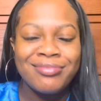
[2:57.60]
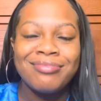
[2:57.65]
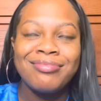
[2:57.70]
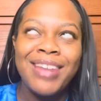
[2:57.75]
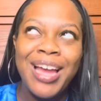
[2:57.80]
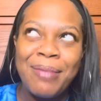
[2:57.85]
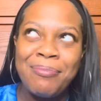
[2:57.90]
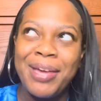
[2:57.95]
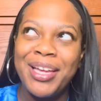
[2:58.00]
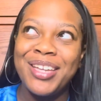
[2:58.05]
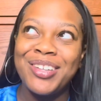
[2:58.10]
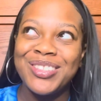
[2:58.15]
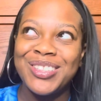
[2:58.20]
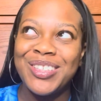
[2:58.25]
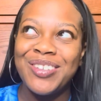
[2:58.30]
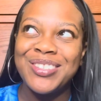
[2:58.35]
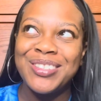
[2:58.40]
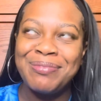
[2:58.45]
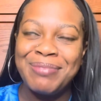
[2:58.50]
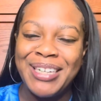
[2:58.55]
Not make
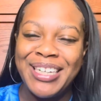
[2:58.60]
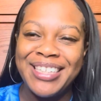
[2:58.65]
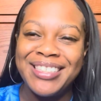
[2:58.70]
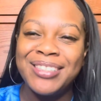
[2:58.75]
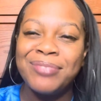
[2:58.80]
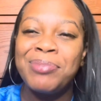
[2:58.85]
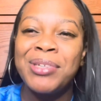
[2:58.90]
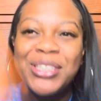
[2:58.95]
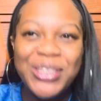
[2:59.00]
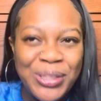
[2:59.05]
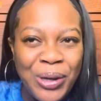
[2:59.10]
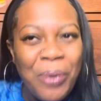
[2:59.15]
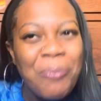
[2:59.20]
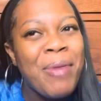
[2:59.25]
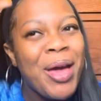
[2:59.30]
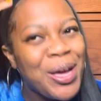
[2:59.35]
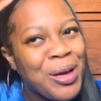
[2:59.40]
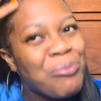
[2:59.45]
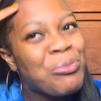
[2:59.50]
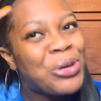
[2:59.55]
yourself some edges, but you know,
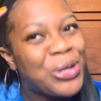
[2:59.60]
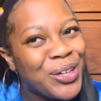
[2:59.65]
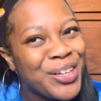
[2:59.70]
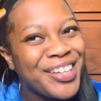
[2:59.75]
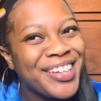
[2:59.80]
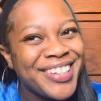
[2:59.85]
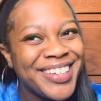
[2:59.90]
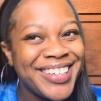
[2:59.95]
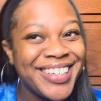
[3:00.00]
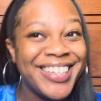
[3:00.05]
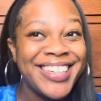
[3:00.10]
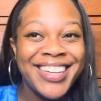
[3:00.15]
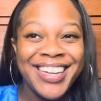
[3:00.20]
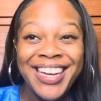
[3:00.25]
make them look good.